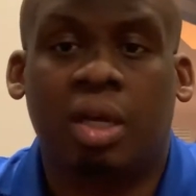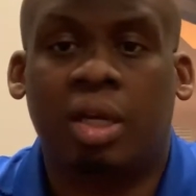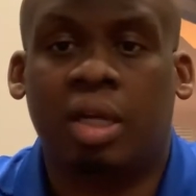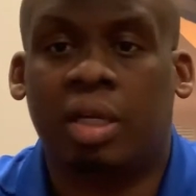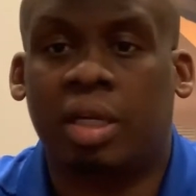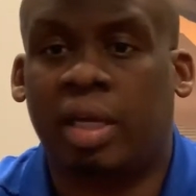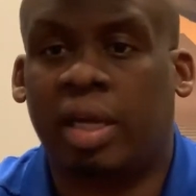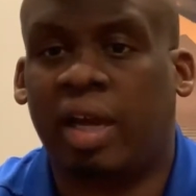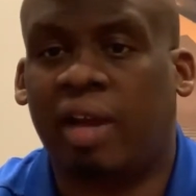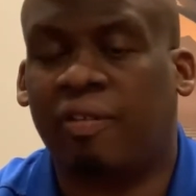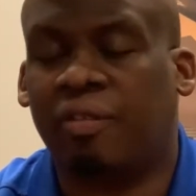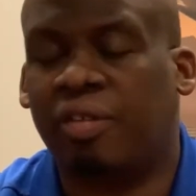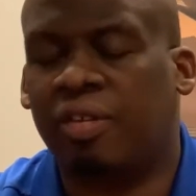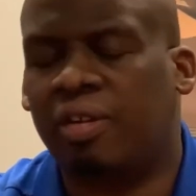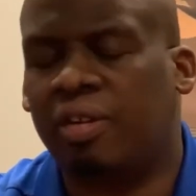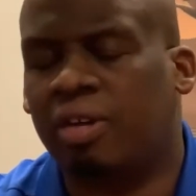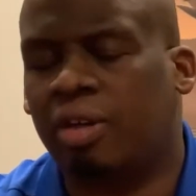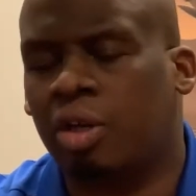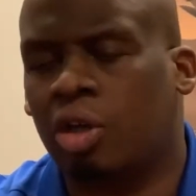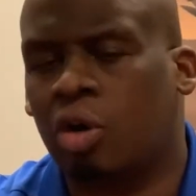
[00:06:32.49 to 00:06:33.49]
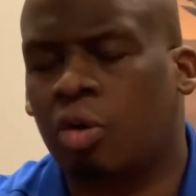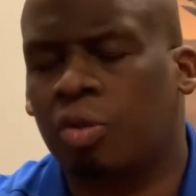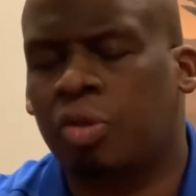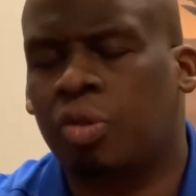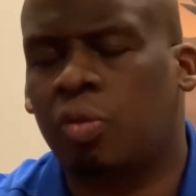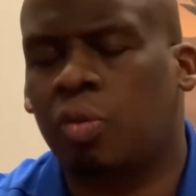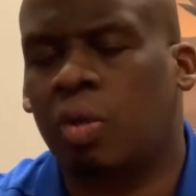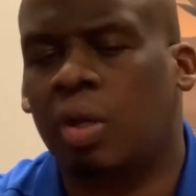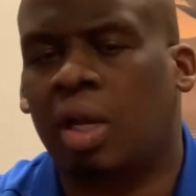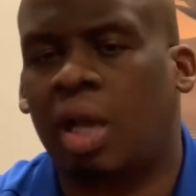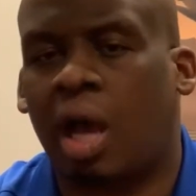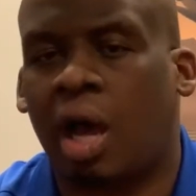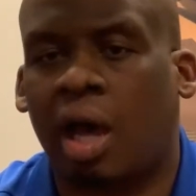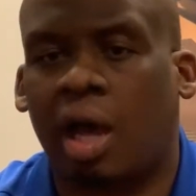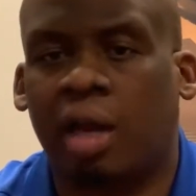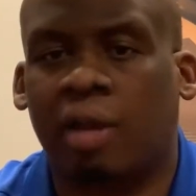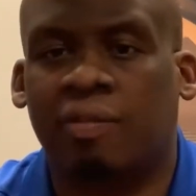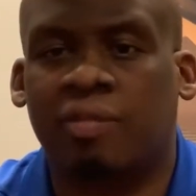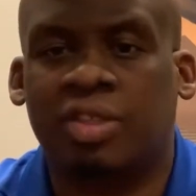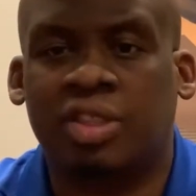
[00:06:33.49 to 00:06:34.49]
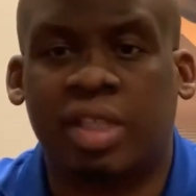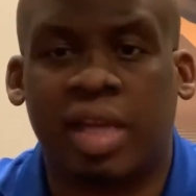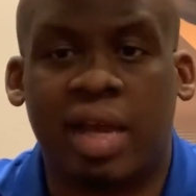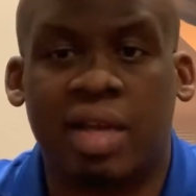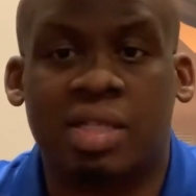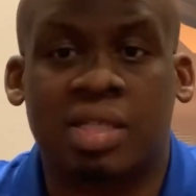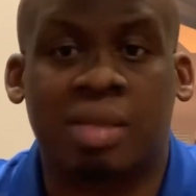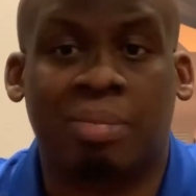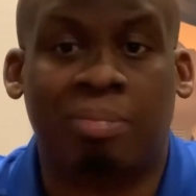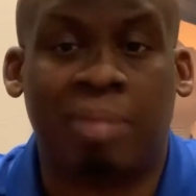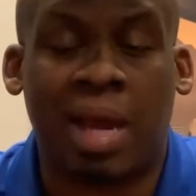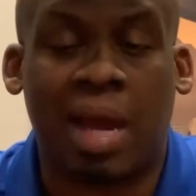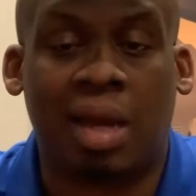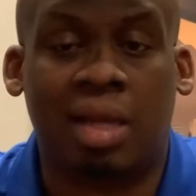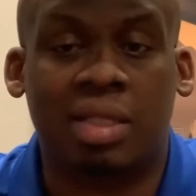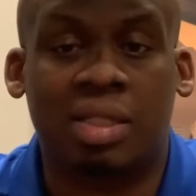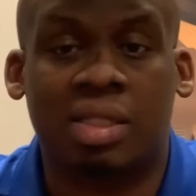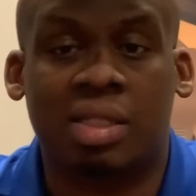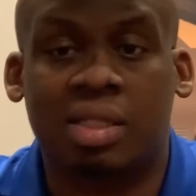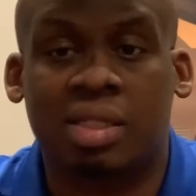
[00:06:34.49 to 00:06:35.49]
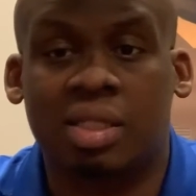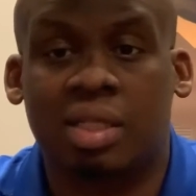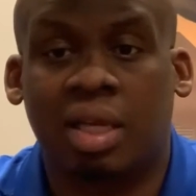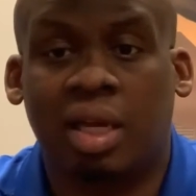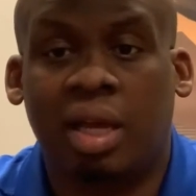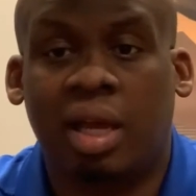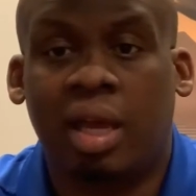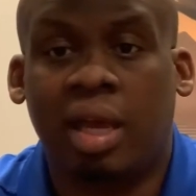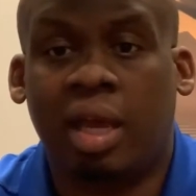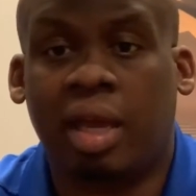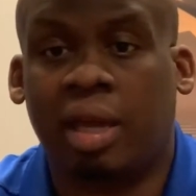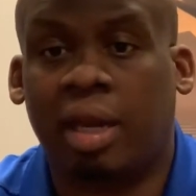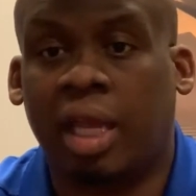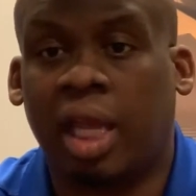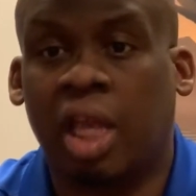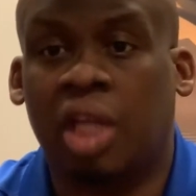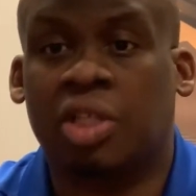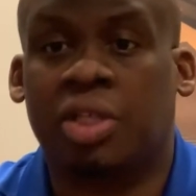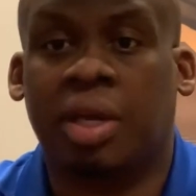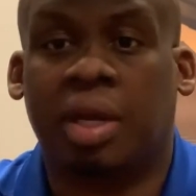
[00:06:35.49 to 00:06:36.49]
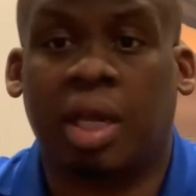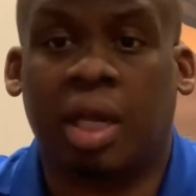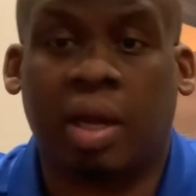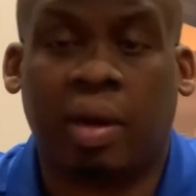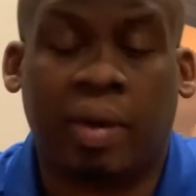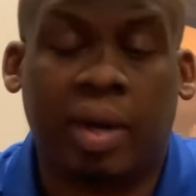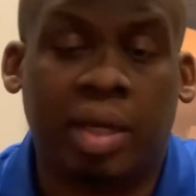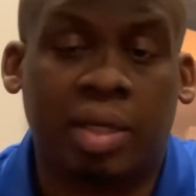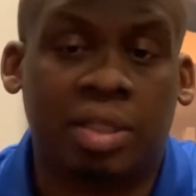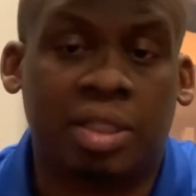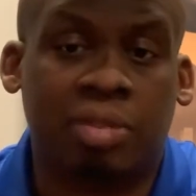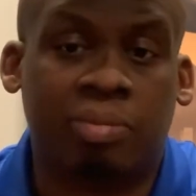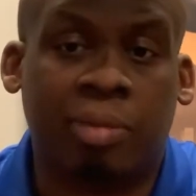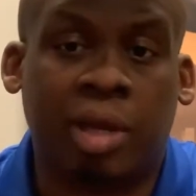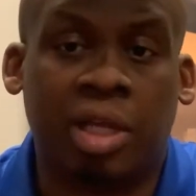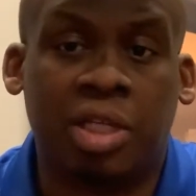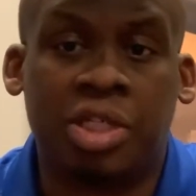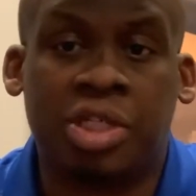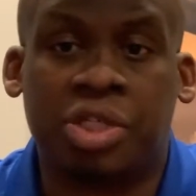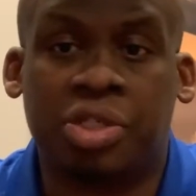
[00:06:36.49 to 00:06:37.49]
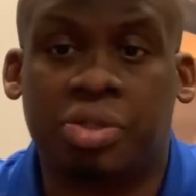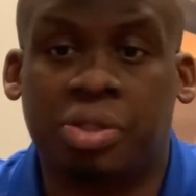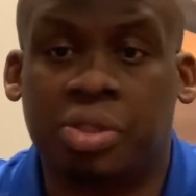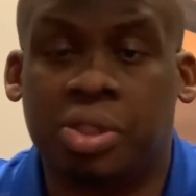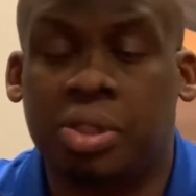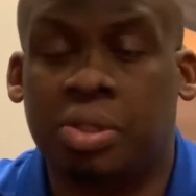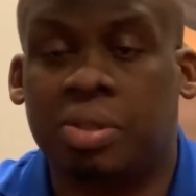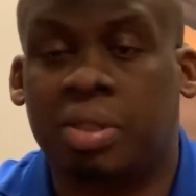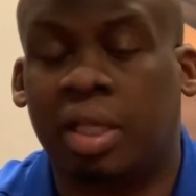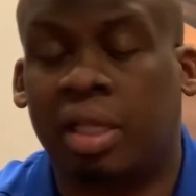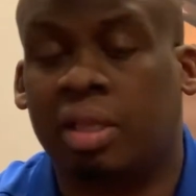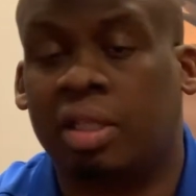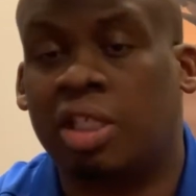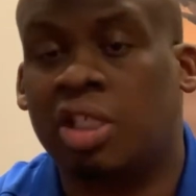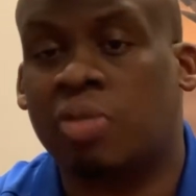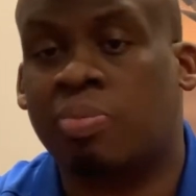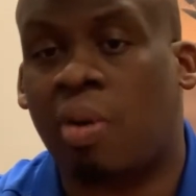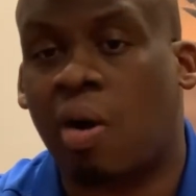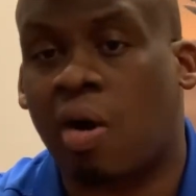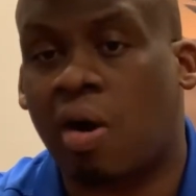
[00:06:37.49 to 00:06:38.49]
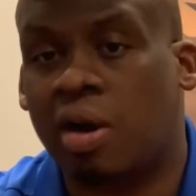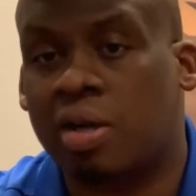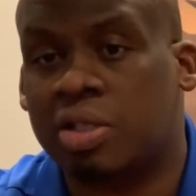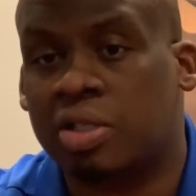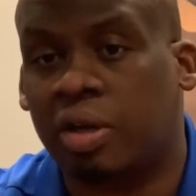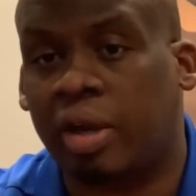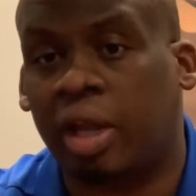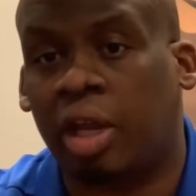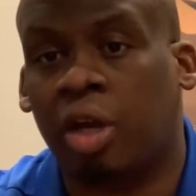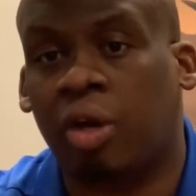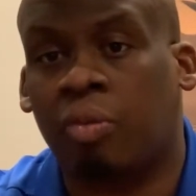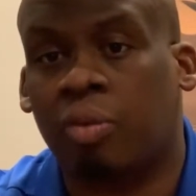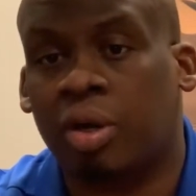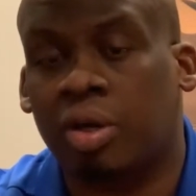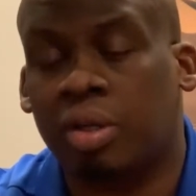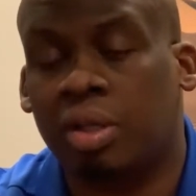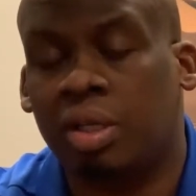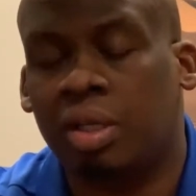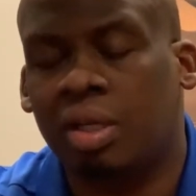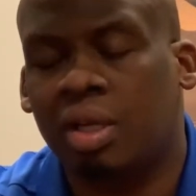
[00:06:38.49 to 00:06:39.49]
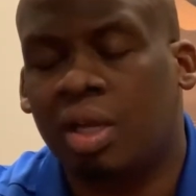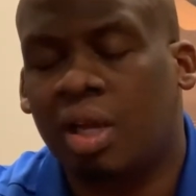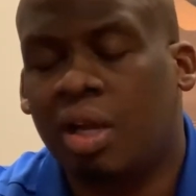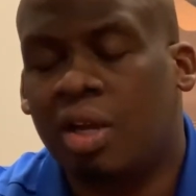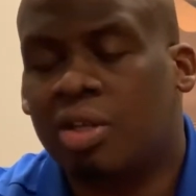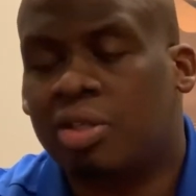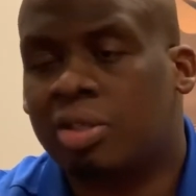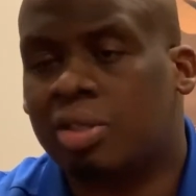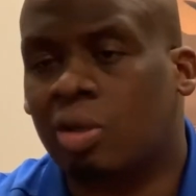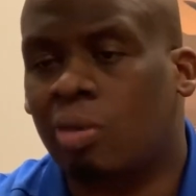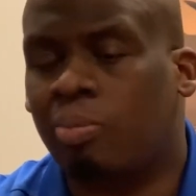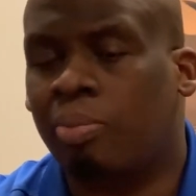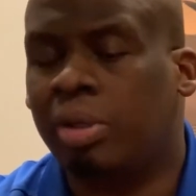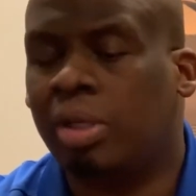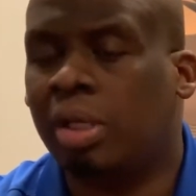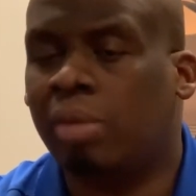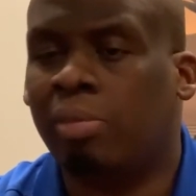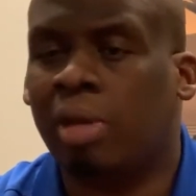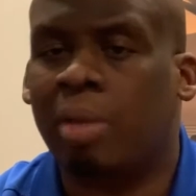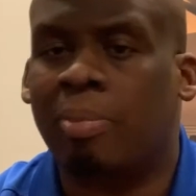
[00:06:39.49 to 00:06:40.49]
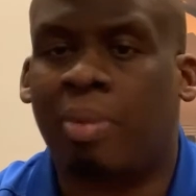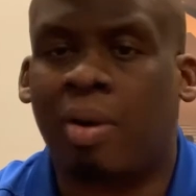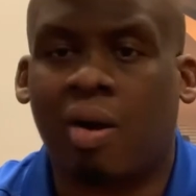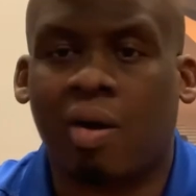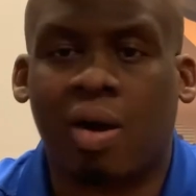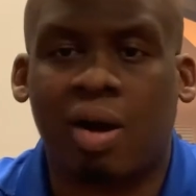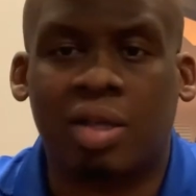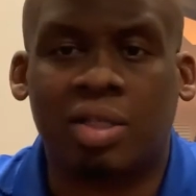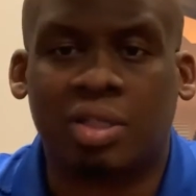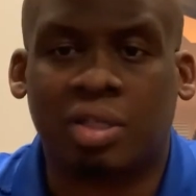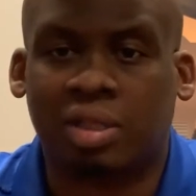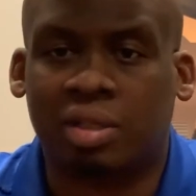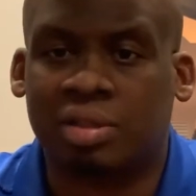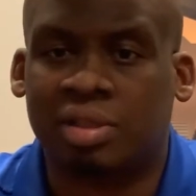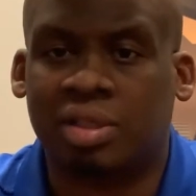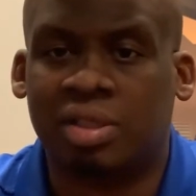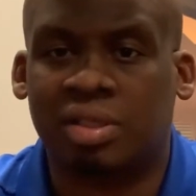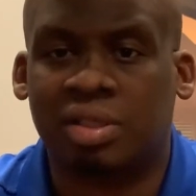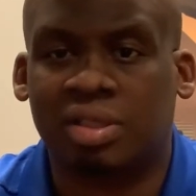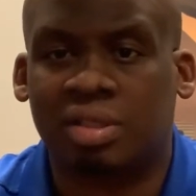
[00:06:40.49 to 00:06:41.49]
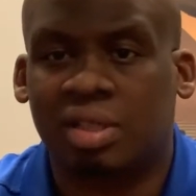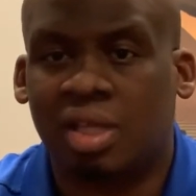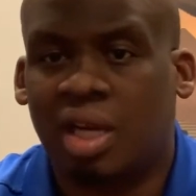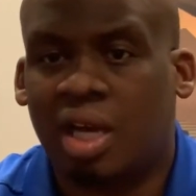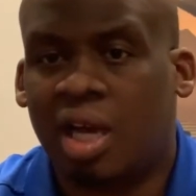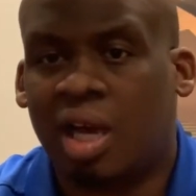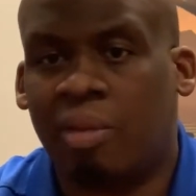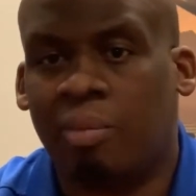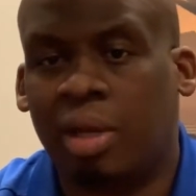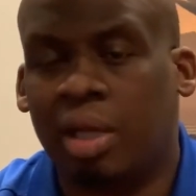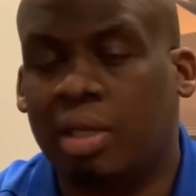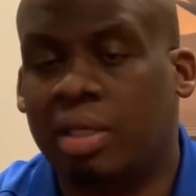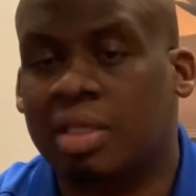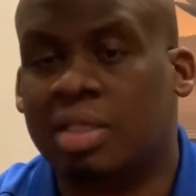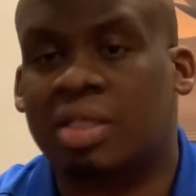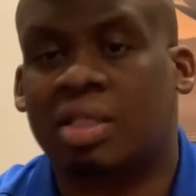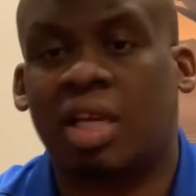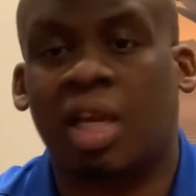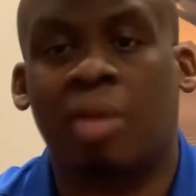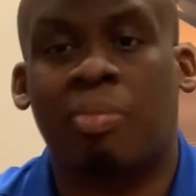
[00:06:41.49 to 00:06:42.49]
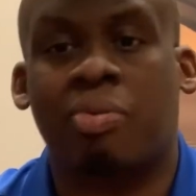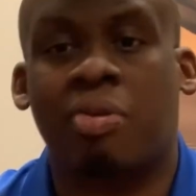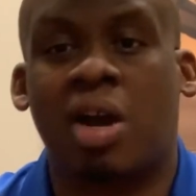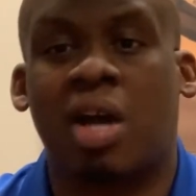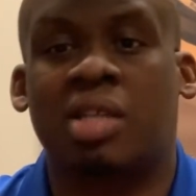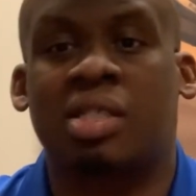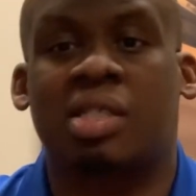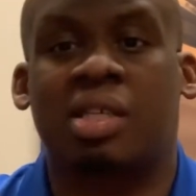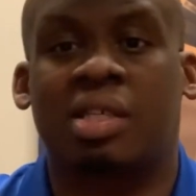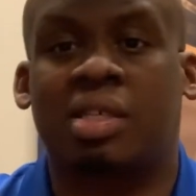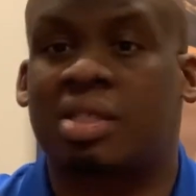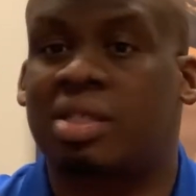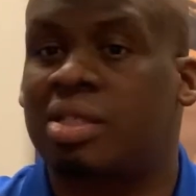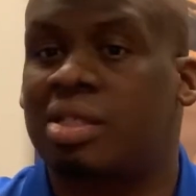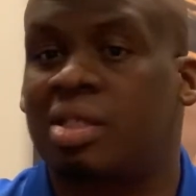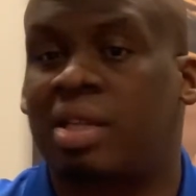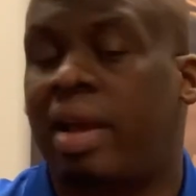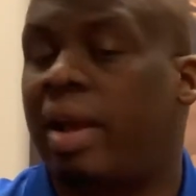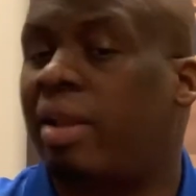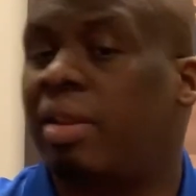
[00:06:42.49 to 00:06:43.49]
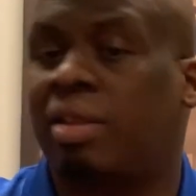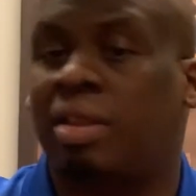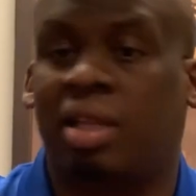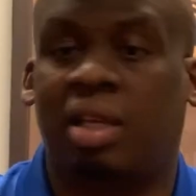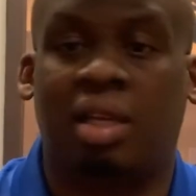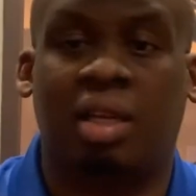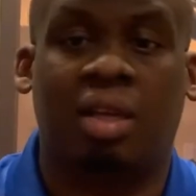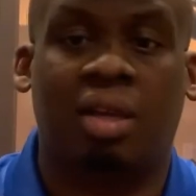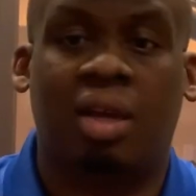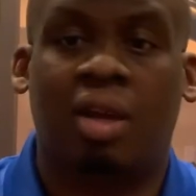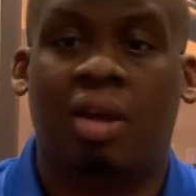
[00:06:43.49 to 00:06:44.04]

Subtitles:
They have to go through a lot of checks and balances and engineering to make sure that these parts are airworthy. So PMA parts are just, I mean, the same process that